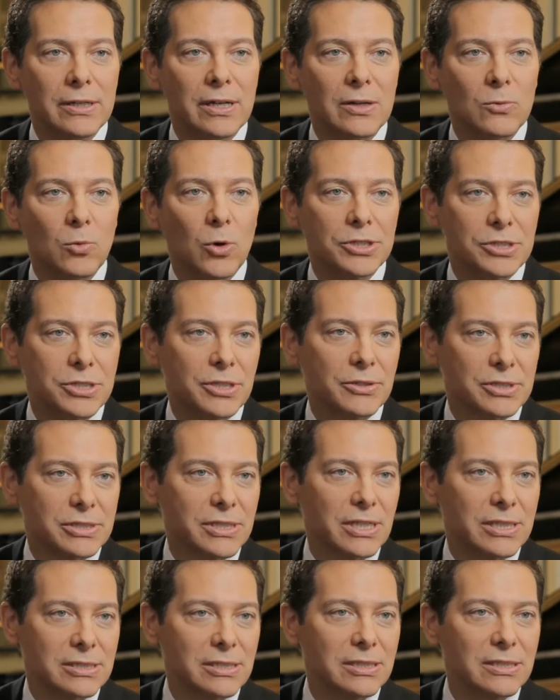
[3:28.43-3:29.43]
And what Shiel
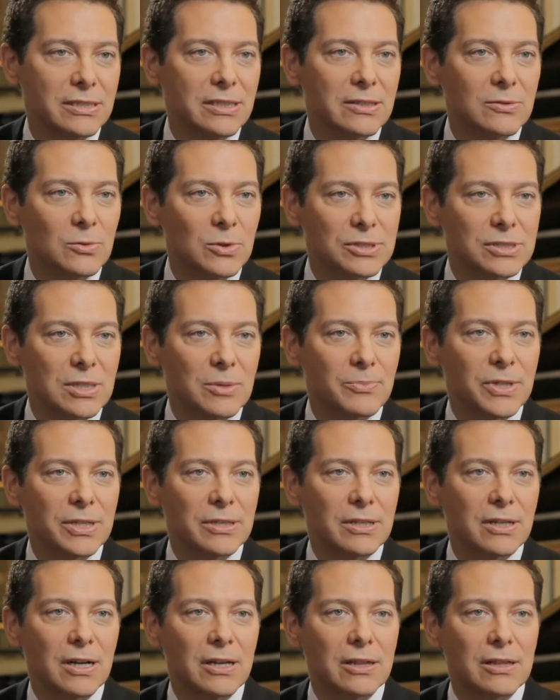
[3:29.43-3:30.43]
Sexton did was
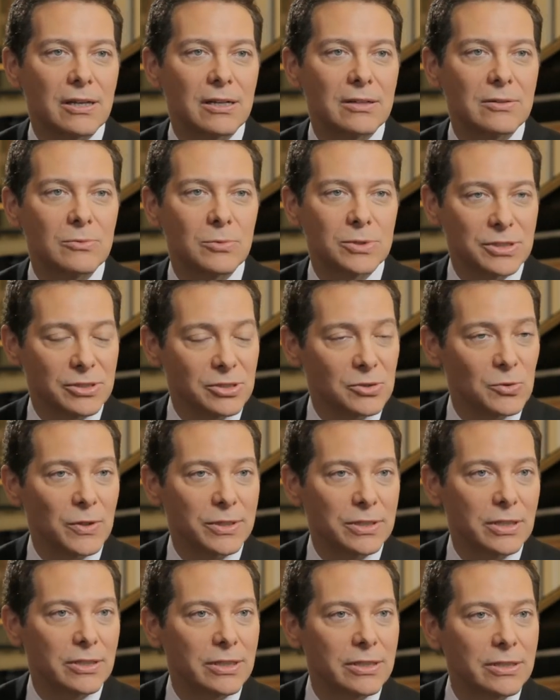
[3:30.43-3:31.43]
something that I thought was
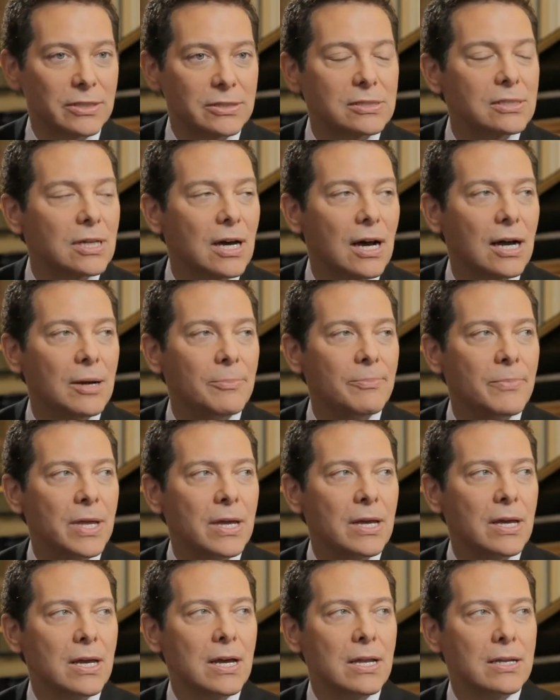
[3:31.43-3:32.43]
extraordinary in this time.
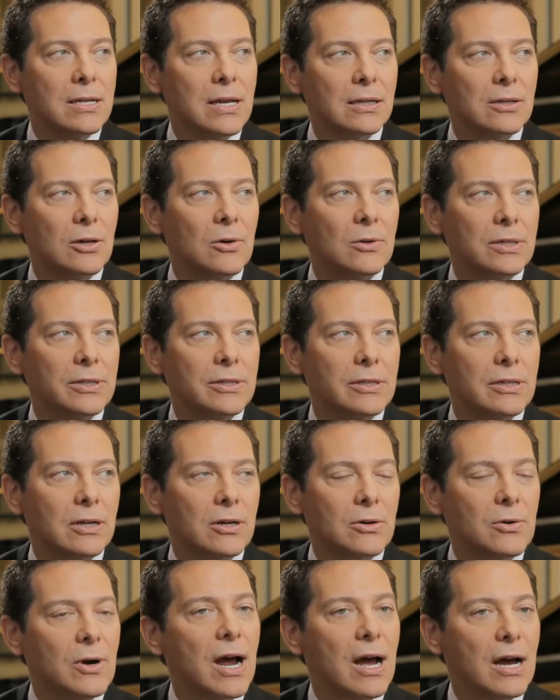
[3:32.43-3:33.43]
Not only the
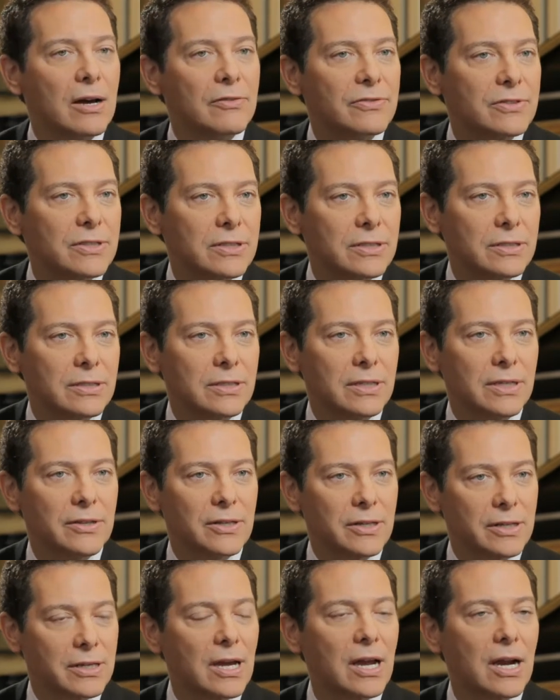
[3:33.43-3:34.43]
craft and
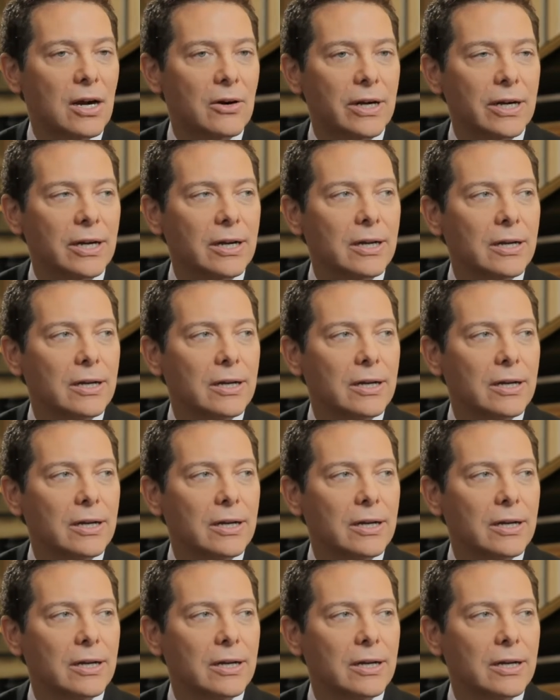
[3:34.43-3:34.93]
the caring,